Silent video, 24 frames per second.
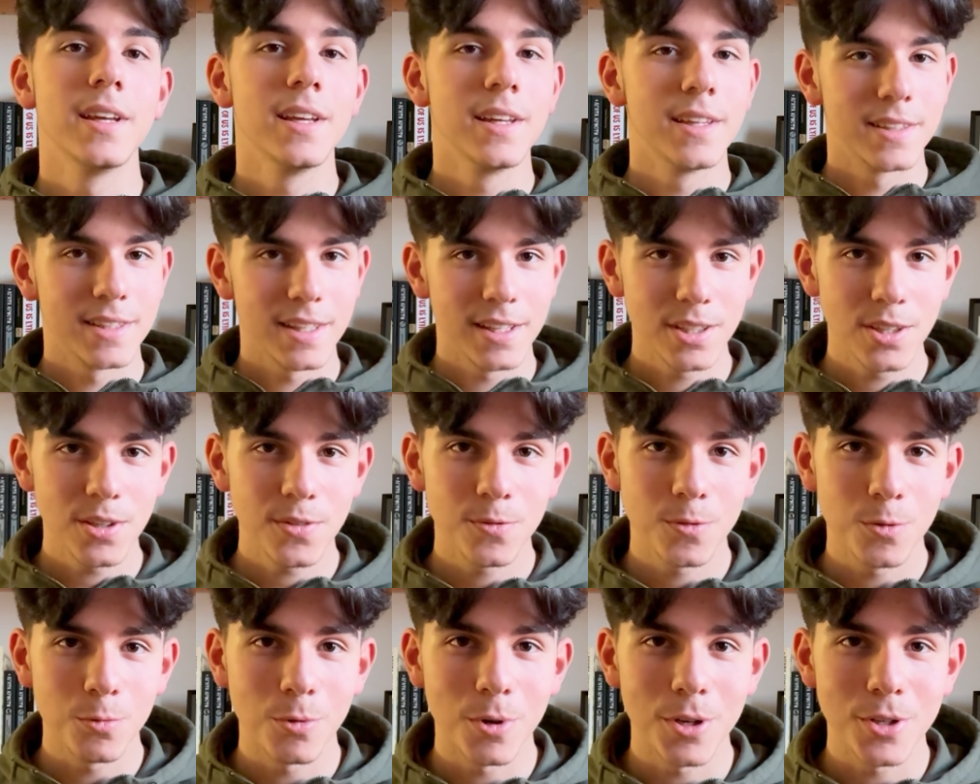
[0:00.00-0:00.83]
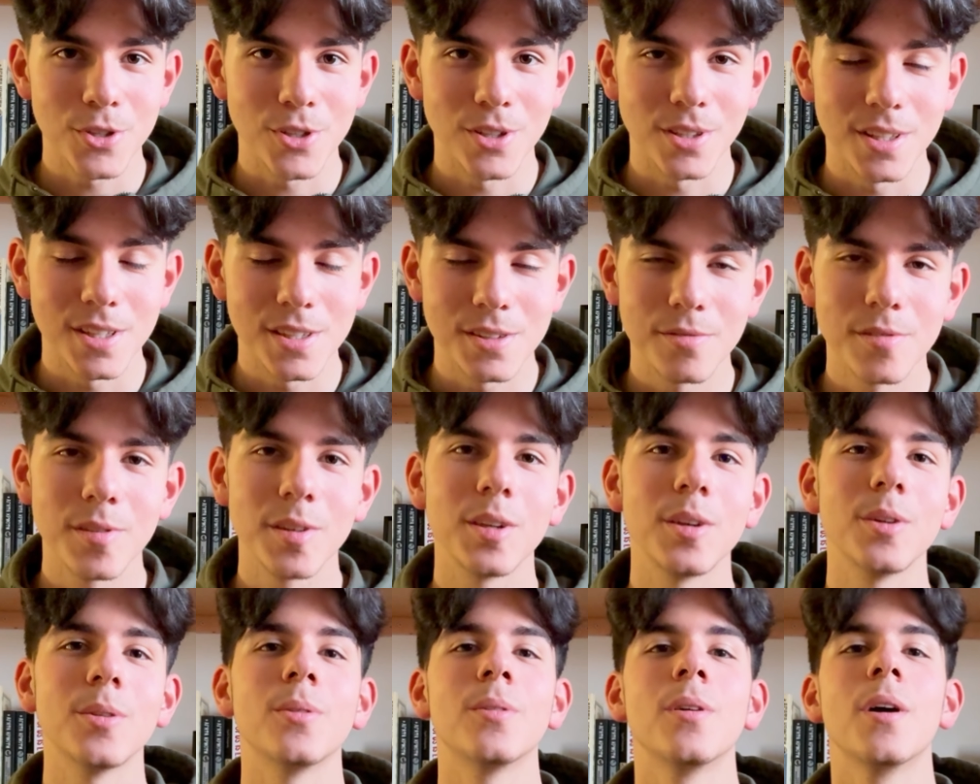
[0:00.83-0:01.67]
Thank you for watching this
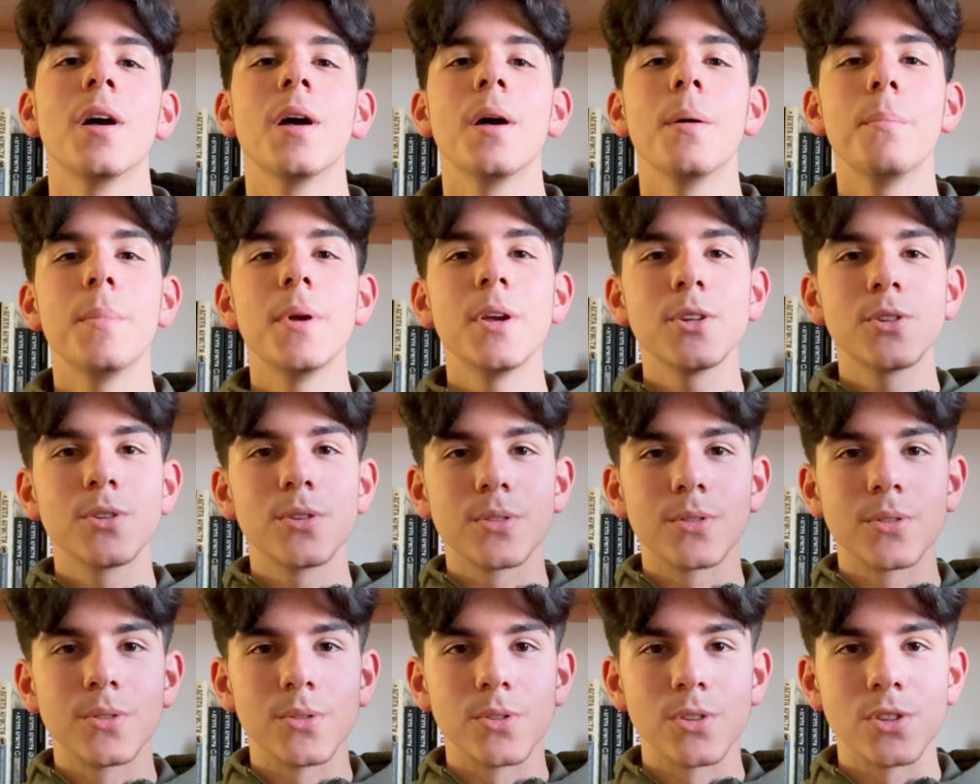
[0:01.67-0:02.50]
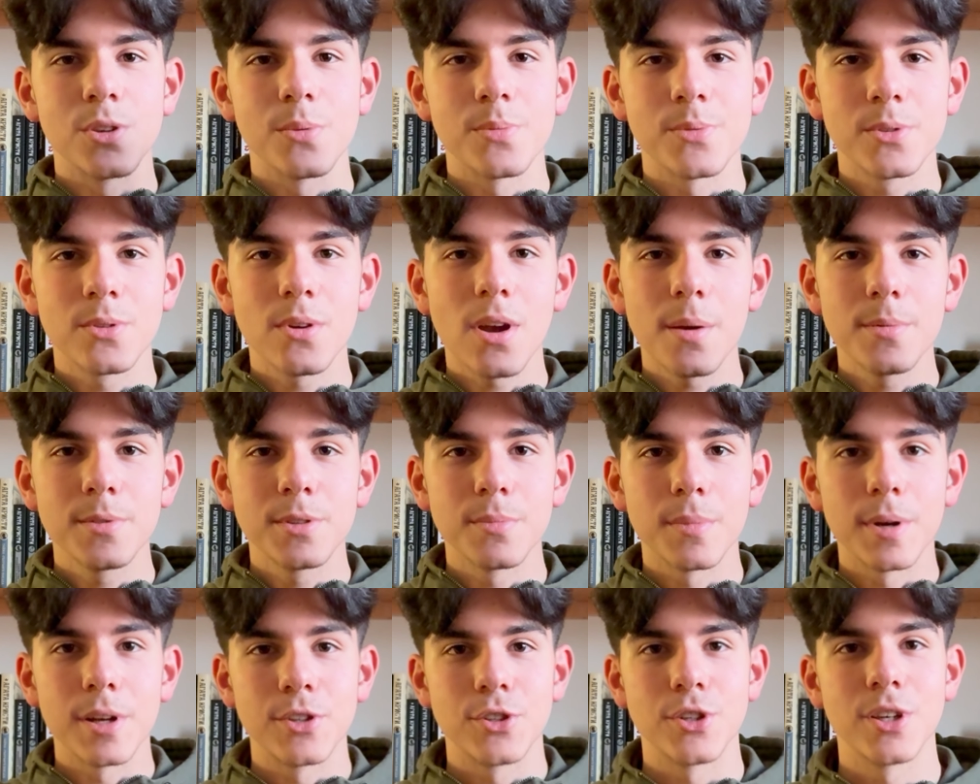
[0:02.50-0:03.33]
video. Make sure to subscribe to
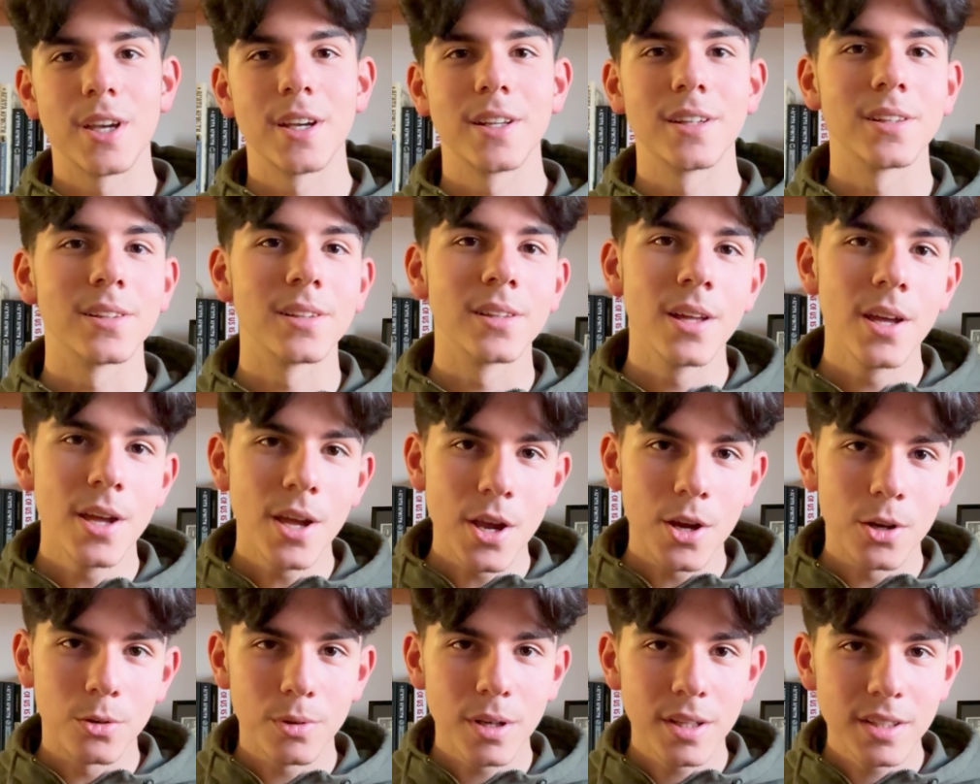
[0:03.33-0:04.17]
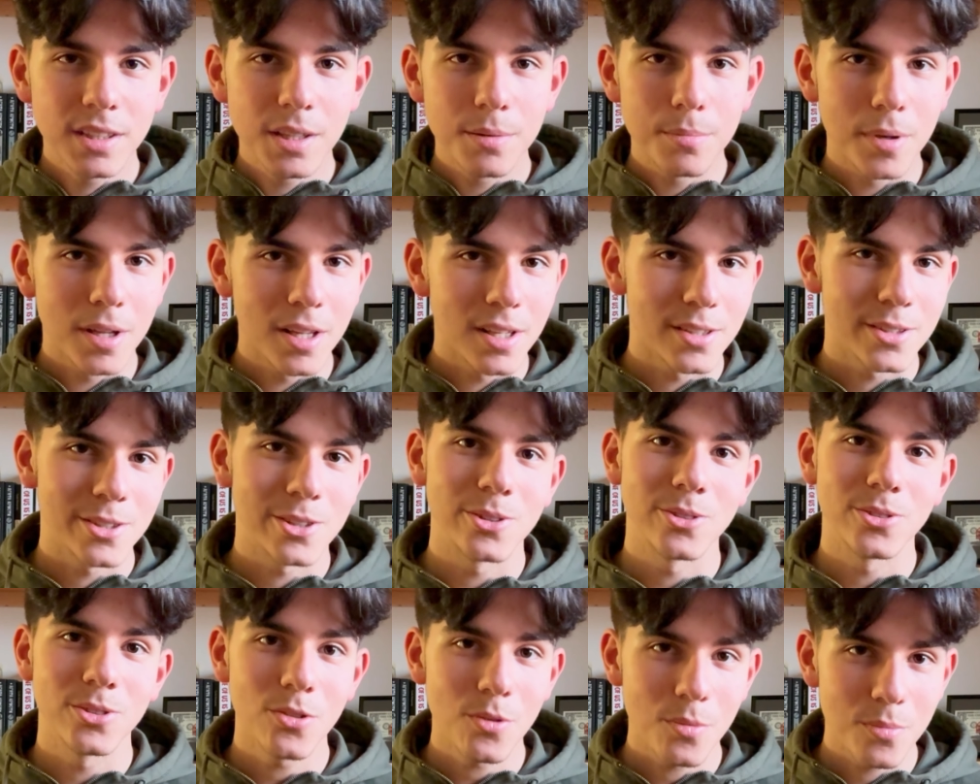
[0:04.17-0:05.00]
my channel, ring the bell so
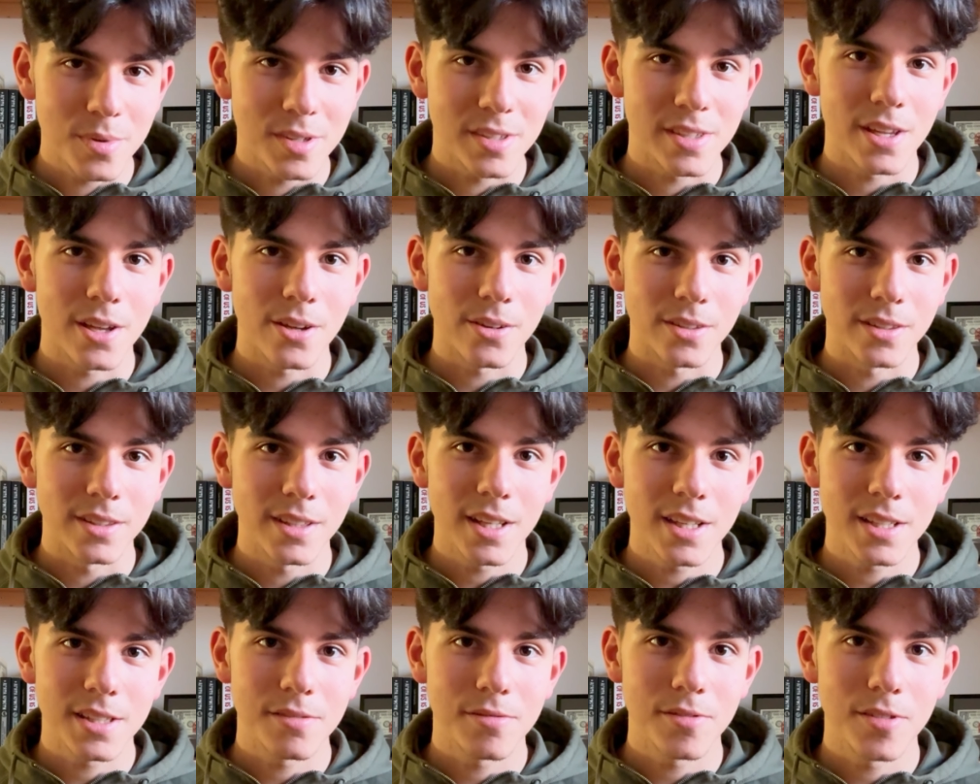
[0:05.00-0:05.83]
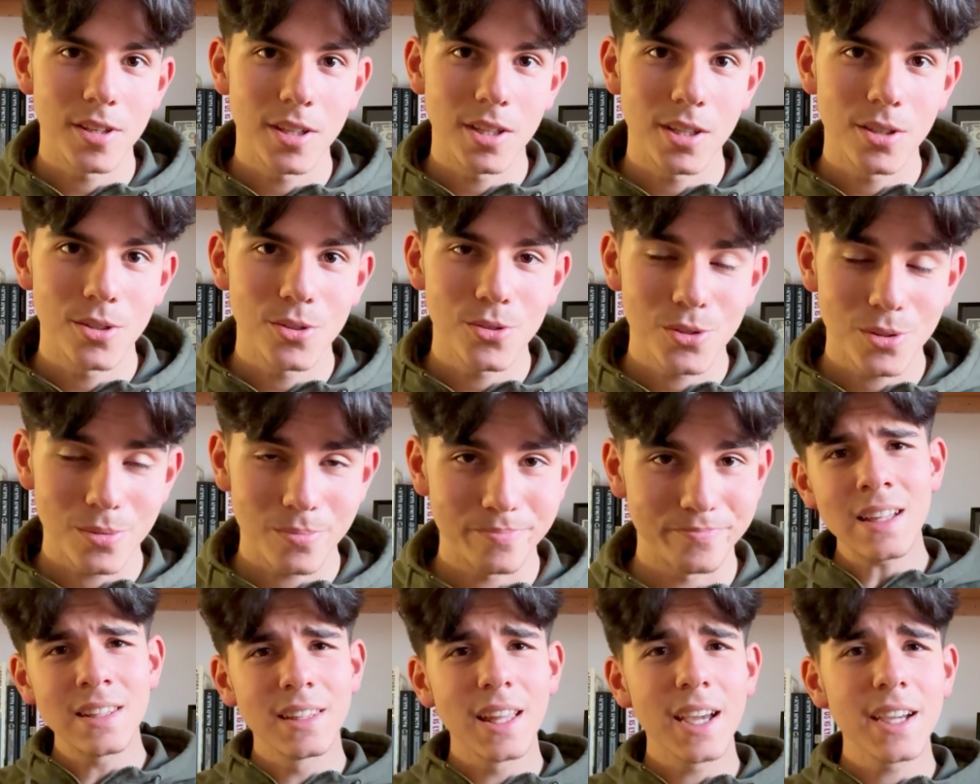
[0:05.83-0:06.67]
you don't miss out on next
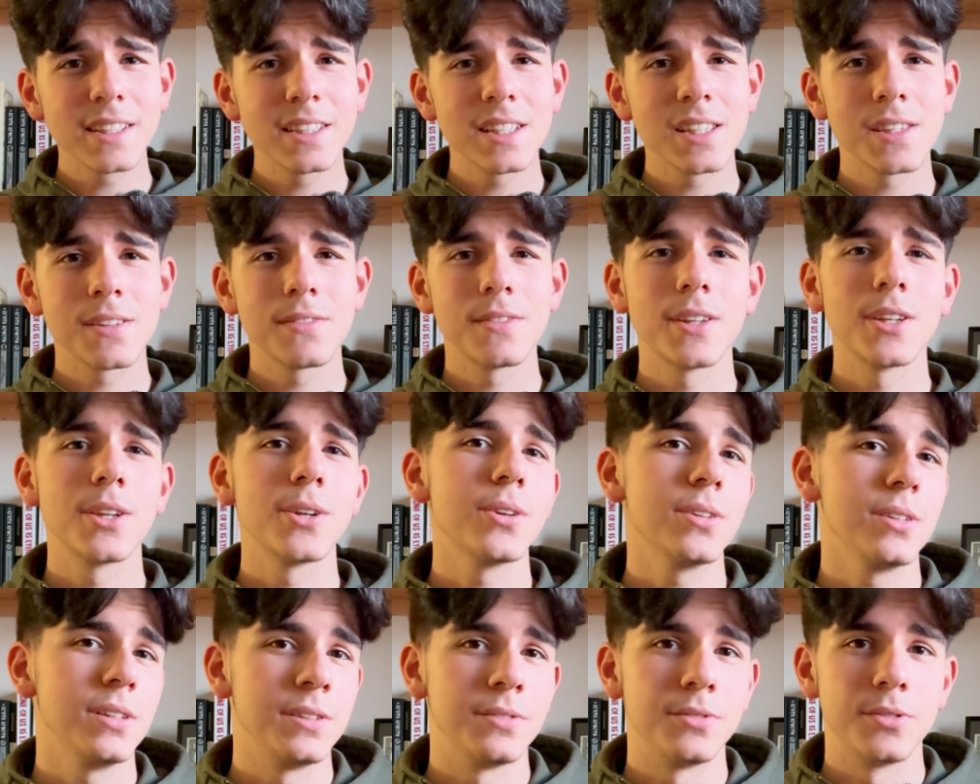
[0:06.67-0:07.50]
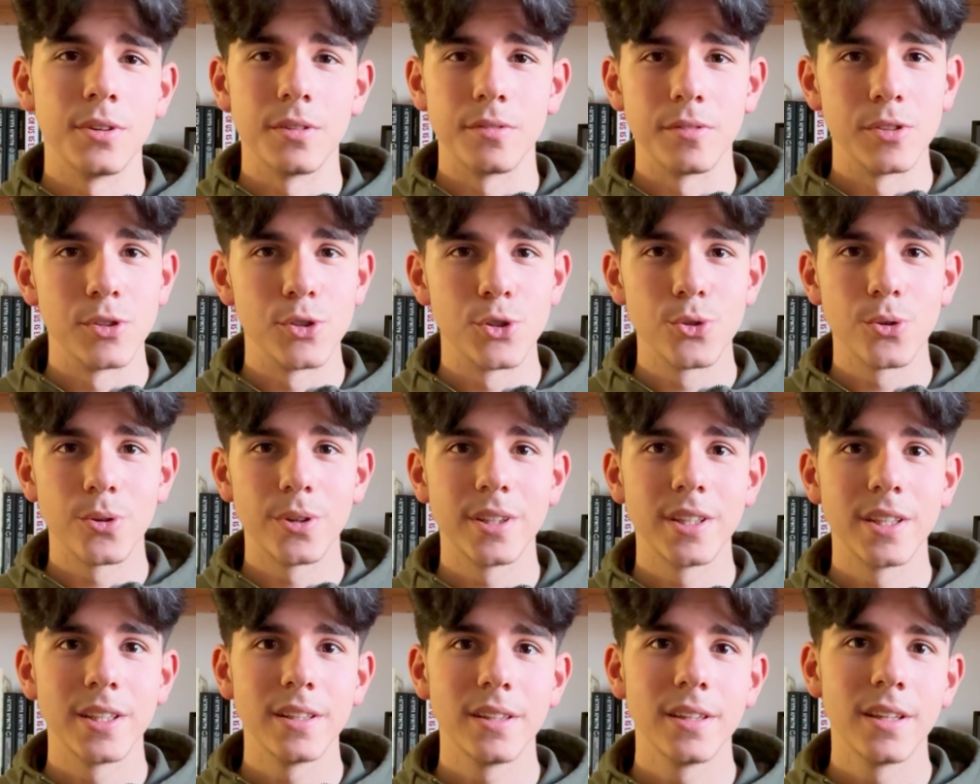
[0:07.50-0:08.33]
videos. Like this video if you have enjoyed
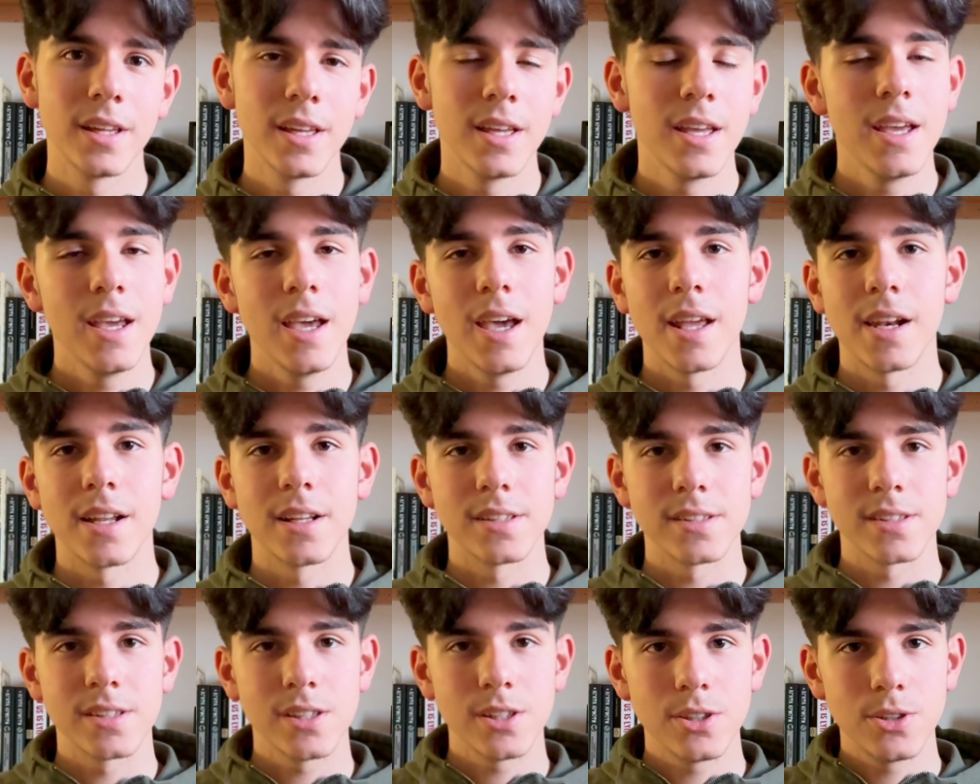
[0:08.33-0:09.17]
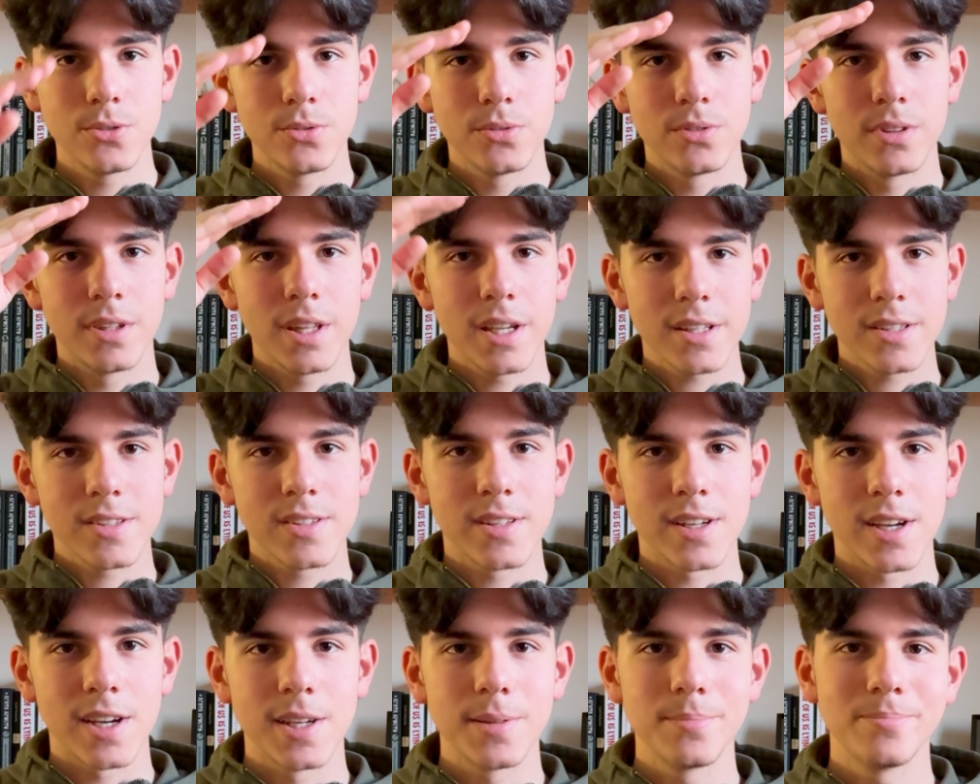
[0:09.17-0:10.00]
it, and I'll see you next
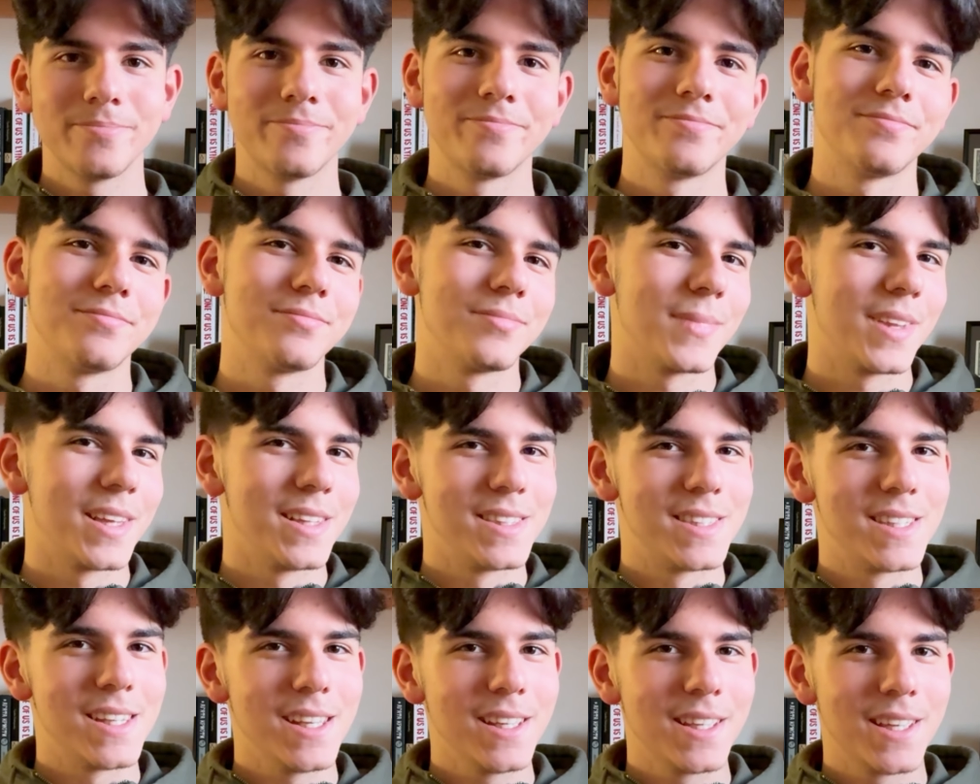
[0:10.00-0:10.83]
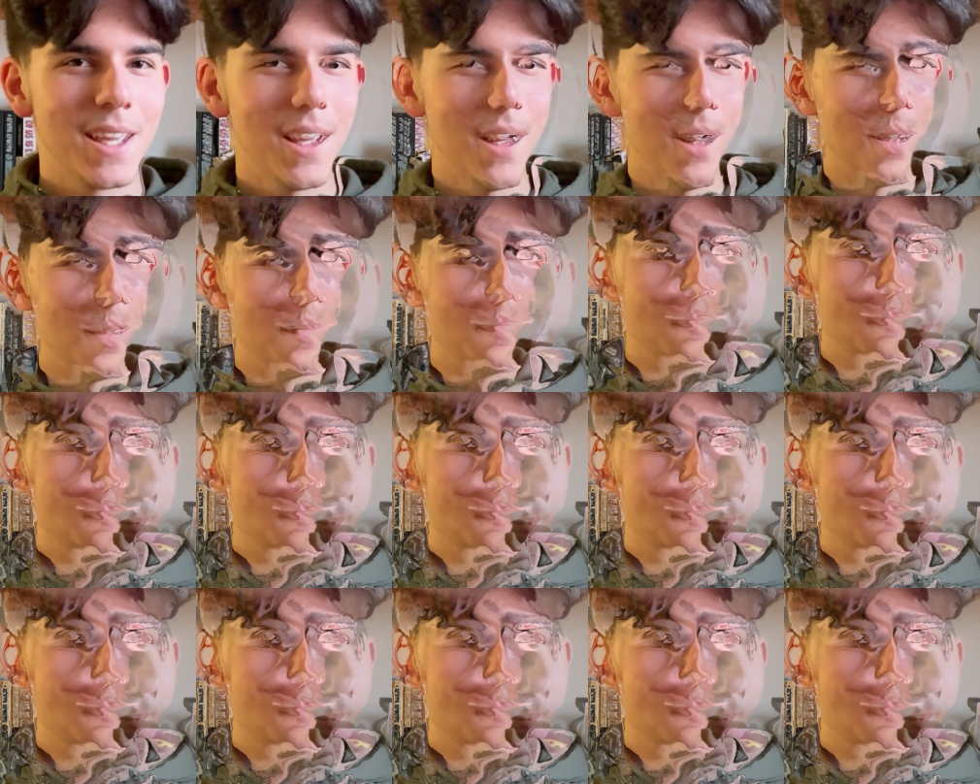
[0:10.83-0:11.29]
time, and take care.